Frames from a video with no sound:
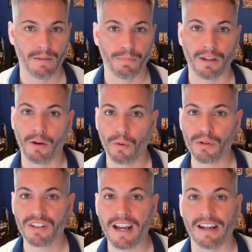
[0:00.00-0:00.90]
But I will
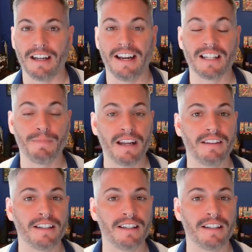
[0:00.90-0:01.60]
say it has made the